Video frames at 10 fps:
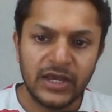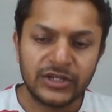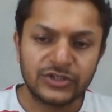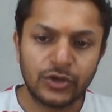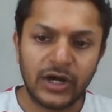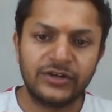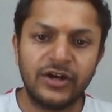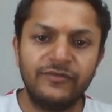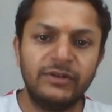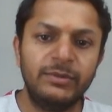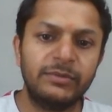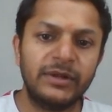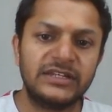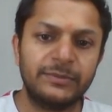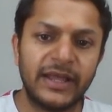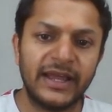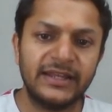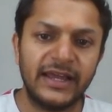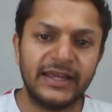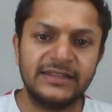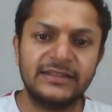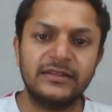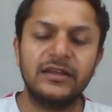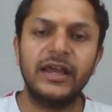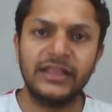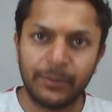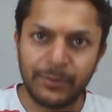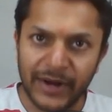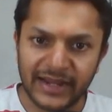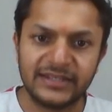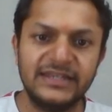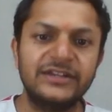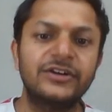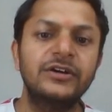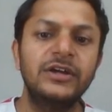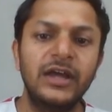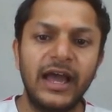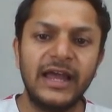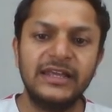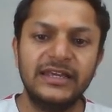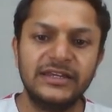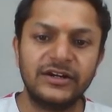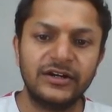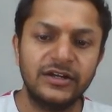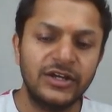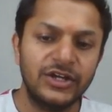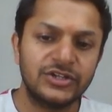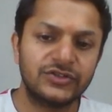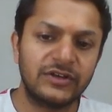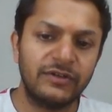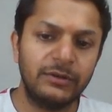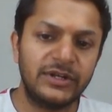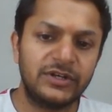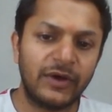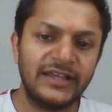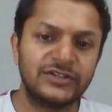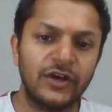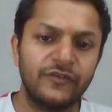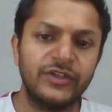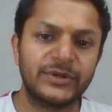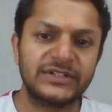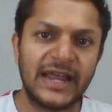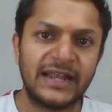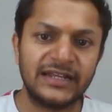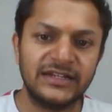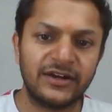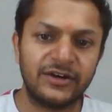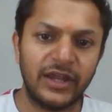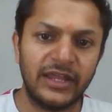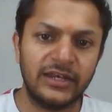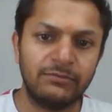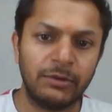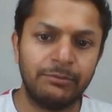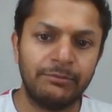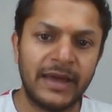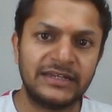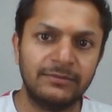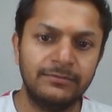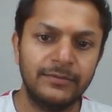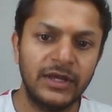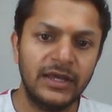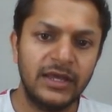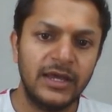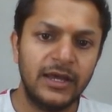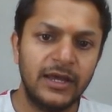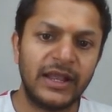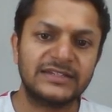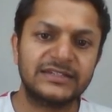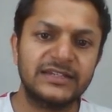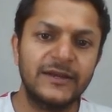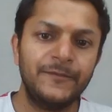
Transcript: So 100 will be multiplied in the bracket here and here. So it will be twice of the percentage error in momentum plus